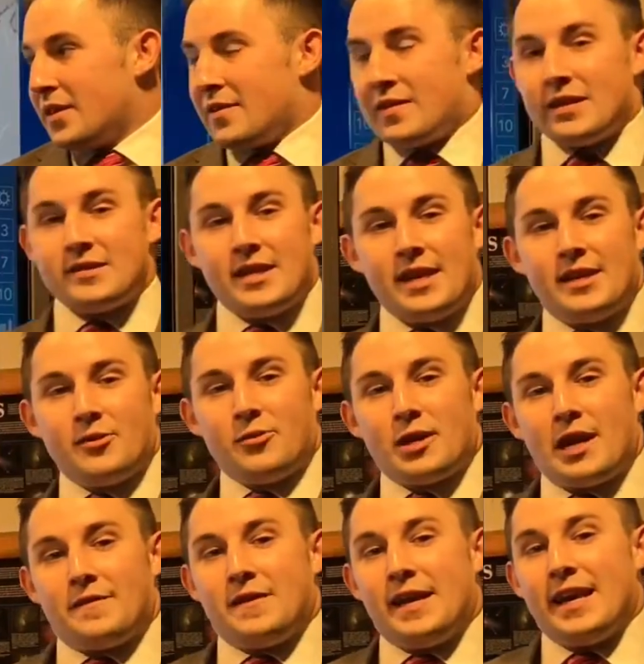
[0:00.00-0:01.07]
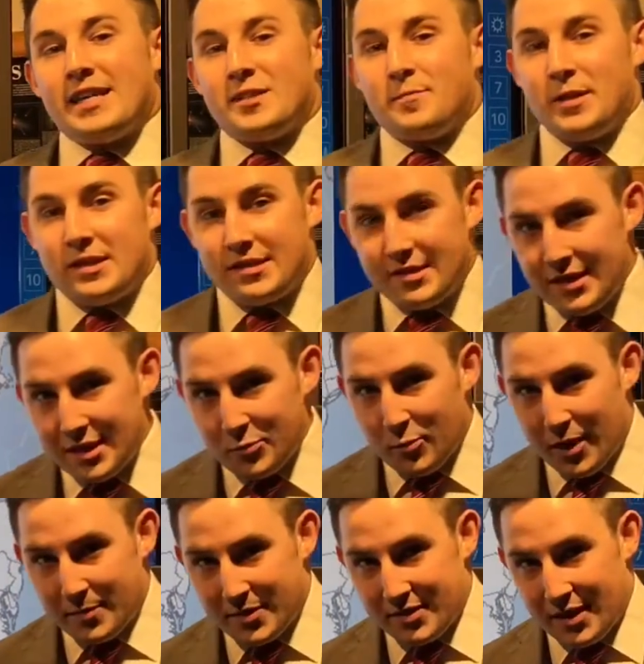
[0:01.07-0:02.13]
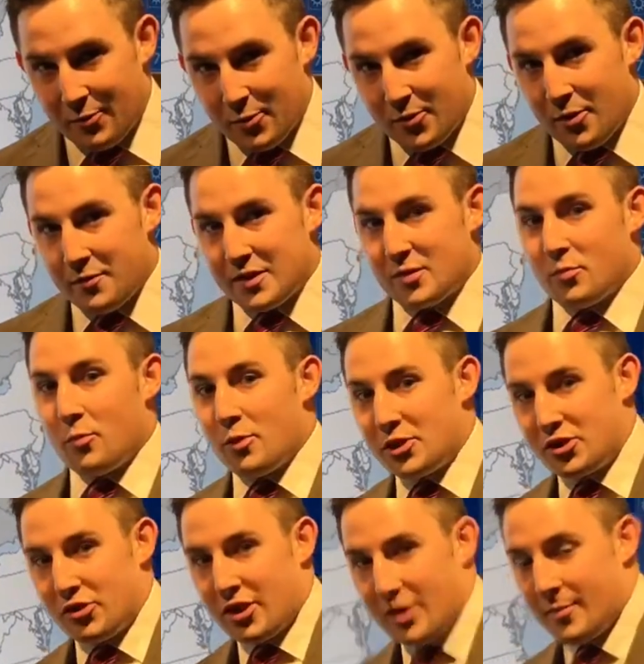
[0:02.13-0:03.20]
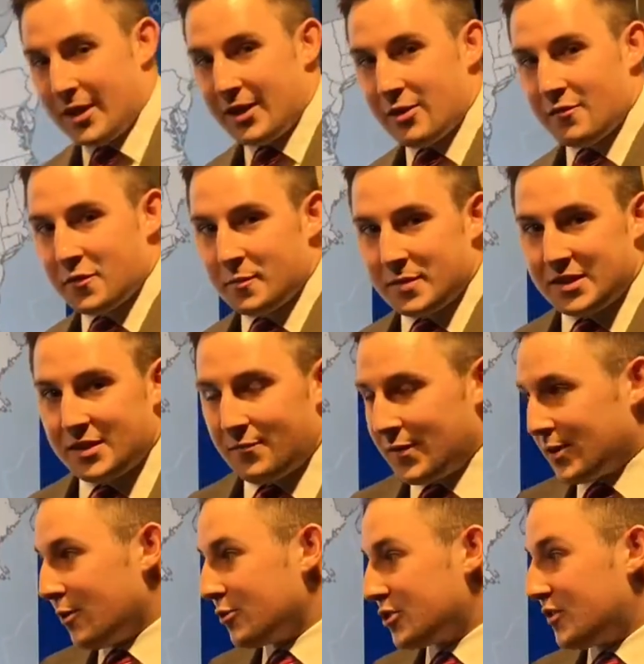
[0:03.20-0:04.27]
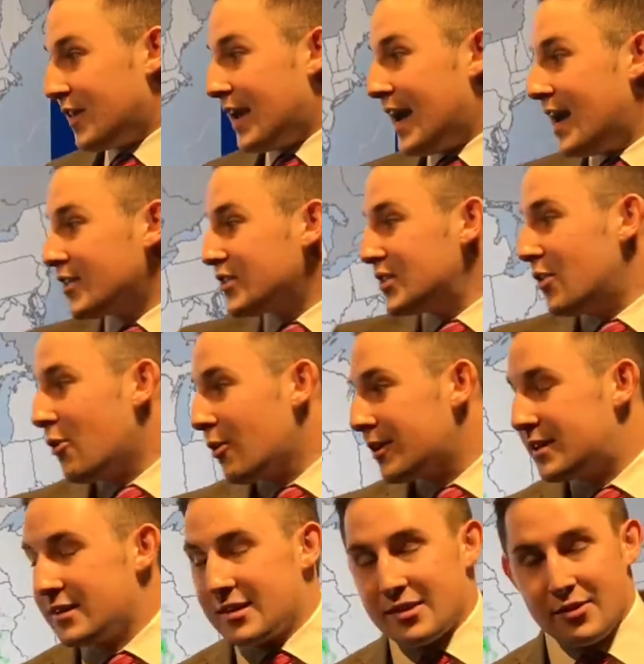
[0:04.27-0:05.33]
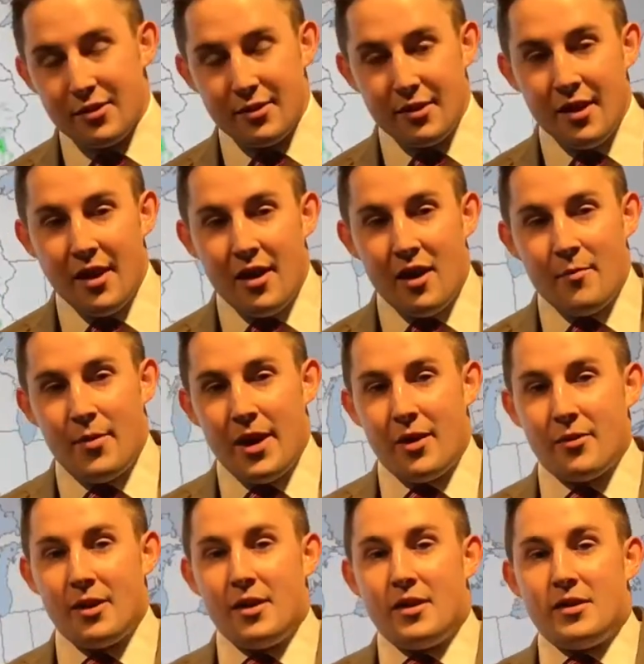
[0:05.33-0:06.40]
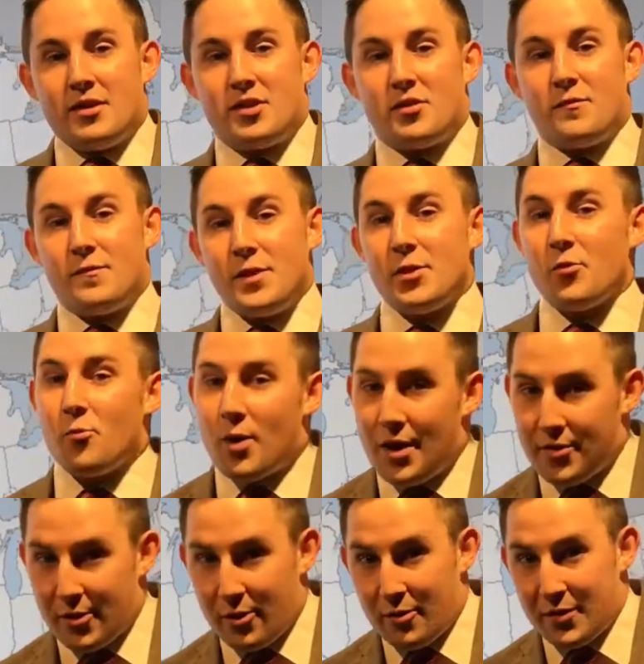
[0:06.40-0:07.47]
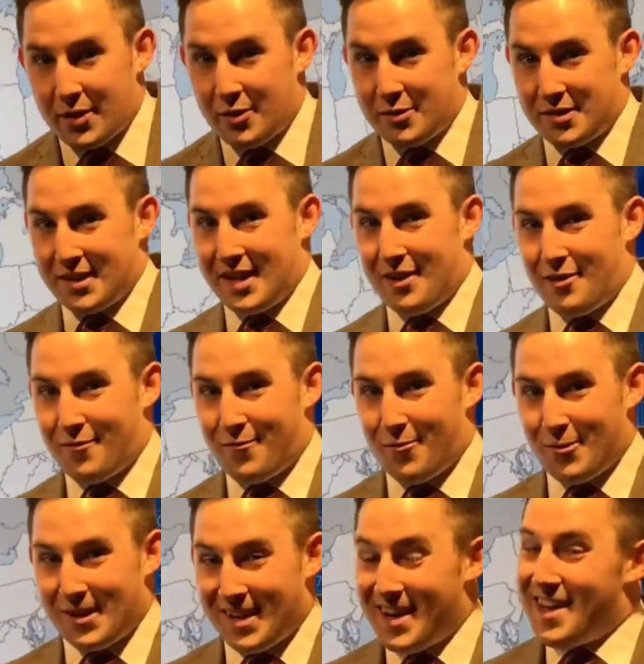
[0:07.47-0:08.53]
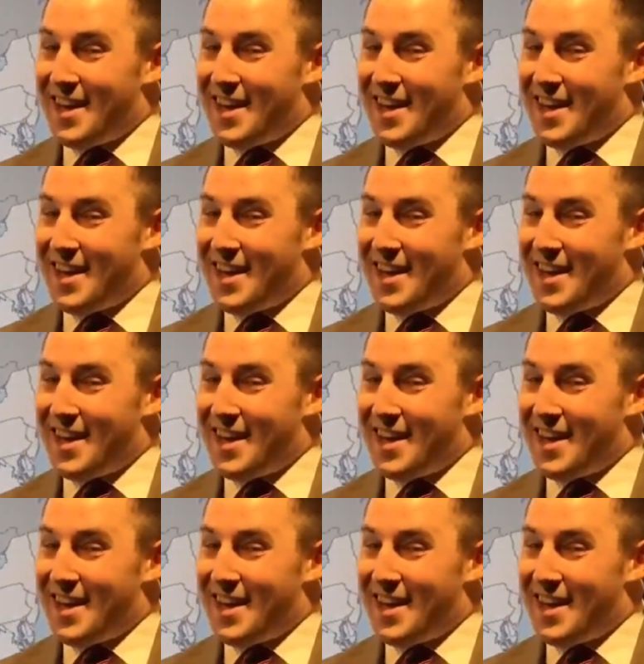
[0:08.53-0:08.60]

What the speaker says: Then taking a look at the SPC's website, with all this moisture coming in off the Pacific Ocean, they actually are concerned about severe weather on the coast of California.